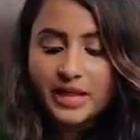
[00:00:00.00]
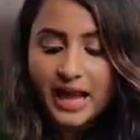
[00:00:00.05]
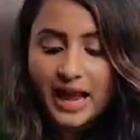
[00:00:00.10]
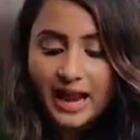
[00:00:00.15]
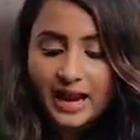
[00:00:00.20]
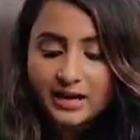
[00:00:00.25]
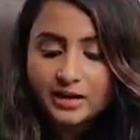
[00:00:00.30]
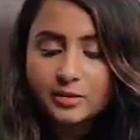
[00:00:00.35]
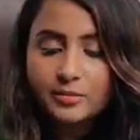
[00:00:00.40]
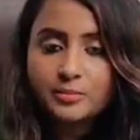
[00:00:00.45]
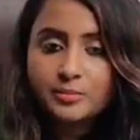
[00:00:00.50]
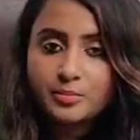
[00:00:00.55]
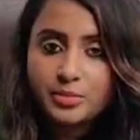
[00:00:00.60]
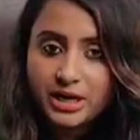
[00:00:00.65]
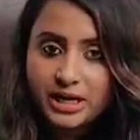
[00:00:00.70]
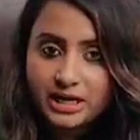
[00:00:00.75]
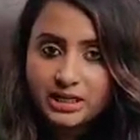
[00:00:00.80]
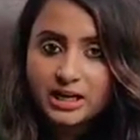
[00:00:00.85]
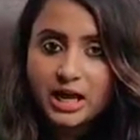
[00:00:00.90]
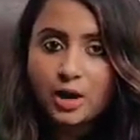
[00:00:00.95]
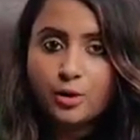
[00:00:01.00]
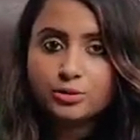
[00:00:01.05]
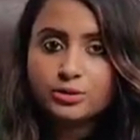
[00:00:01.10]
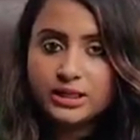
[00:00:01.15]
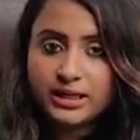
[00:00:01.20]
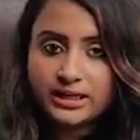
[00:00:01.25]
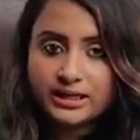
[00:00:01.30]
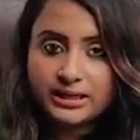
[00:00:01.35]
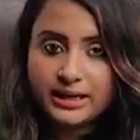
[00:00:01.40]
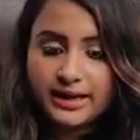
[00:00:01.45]
and bring down
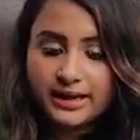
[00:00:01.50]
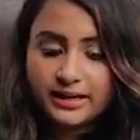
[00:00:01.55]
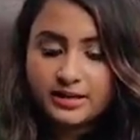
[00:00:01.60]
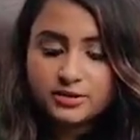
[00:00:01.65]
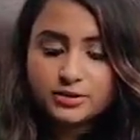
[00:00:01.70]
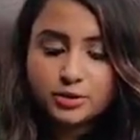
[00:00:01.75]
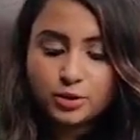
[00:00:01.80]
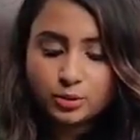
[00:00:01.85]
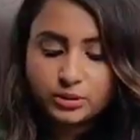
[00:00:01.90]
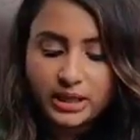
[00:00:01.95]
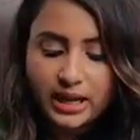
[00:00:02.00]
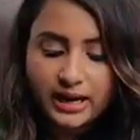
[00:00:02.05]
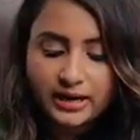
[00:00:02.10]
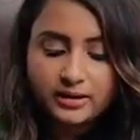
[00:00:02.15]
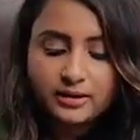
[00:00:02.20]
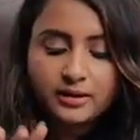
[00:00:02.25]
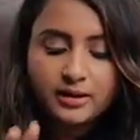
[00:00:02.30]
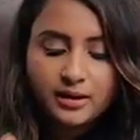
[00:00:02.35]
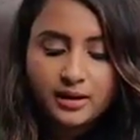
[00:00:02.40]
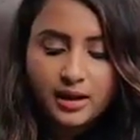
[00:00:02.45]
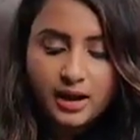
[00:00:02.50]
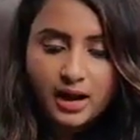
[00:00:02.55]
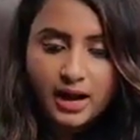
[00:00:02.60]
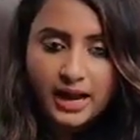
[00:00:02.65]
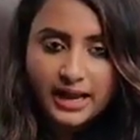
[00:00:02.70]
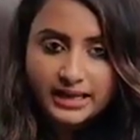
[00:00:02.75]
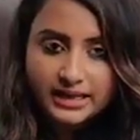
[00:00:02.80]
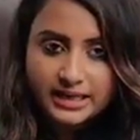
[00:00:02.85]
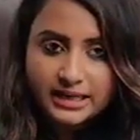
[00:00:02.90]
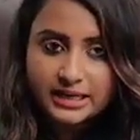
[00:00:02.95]
that light so that
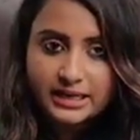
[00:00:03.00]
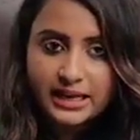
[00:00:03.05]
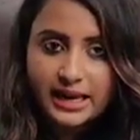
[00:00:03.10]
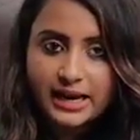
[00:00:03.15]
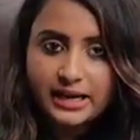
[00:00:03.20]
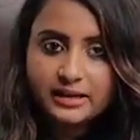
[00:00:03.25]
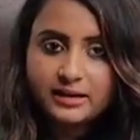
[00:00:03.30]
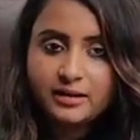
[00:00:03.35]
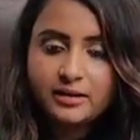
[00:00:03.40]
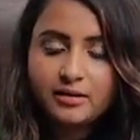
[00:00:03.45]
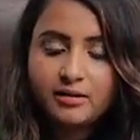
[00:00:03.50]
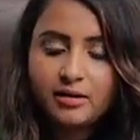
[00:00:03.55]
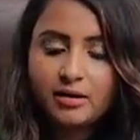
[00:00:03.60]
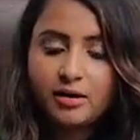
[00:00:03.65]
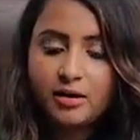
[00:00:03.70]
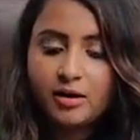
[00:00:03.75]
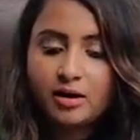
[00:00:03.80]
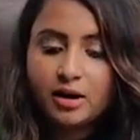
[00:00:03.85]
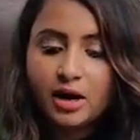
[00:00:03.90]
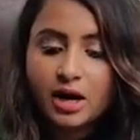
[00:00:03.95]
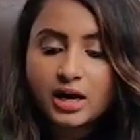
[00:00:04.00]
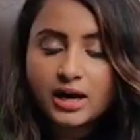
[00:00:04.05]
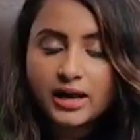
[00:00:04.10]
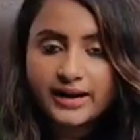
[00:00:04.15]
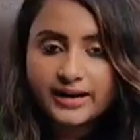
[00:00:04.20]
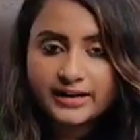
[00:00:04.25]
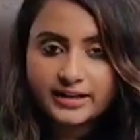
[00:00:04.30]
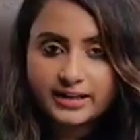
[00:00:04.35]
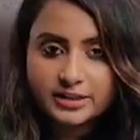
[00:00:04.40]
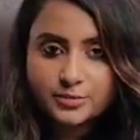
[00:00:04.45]
I can get a
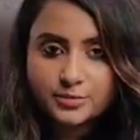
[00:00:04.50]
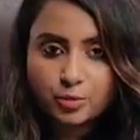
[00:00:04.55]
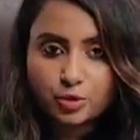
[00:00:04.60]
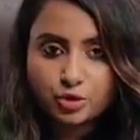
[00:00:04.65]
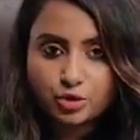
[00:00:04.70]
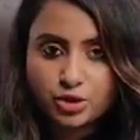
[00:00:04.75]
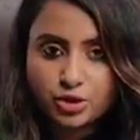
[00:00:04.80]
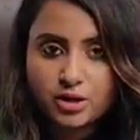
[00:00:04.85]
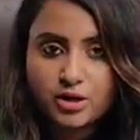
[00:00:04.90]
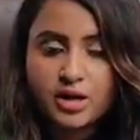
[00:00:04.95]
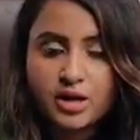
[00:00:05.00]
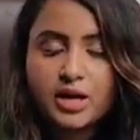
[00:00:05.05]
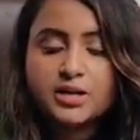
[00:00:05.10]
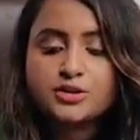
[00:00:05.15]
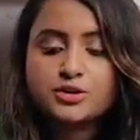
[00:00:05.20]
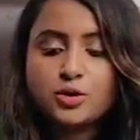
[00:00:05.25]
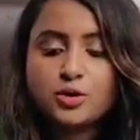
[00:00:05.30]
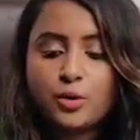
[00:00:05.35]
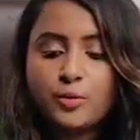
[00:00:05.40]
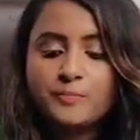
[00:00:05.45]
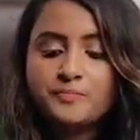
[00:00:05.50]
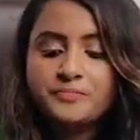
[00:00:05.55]
correct exposure. So